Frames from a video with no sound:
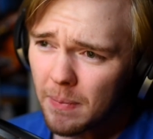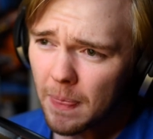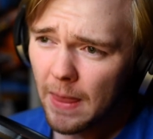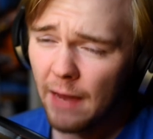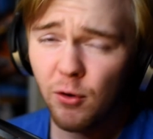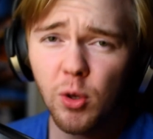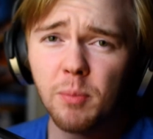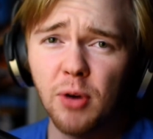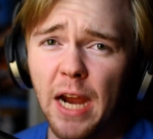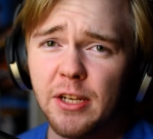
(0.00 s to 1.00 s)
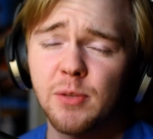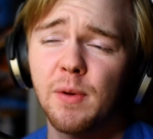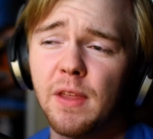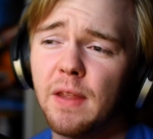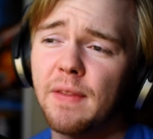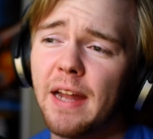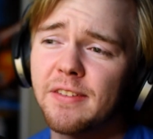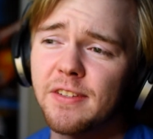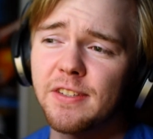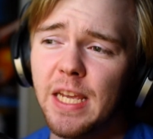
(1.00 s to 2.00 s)
If you want to practice with it, that's
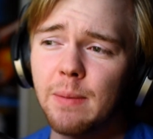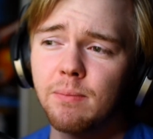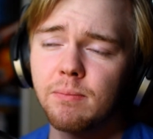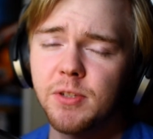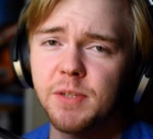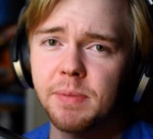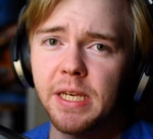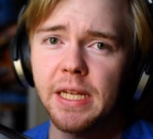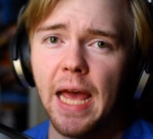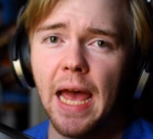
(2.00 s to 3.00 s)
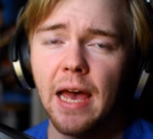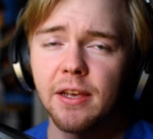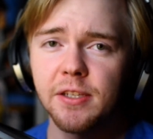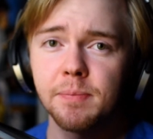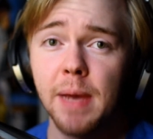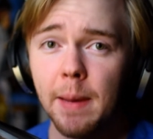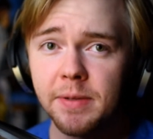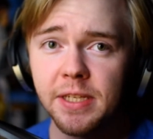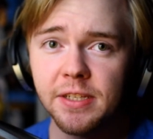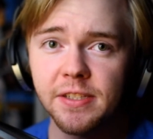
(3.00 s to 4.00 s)
the same speed as
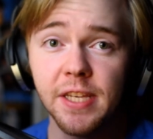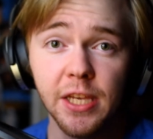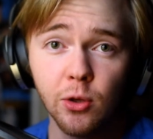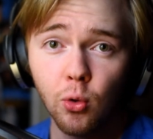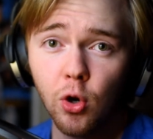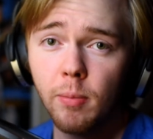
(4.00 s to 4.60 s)
Baptiste's Heal Orb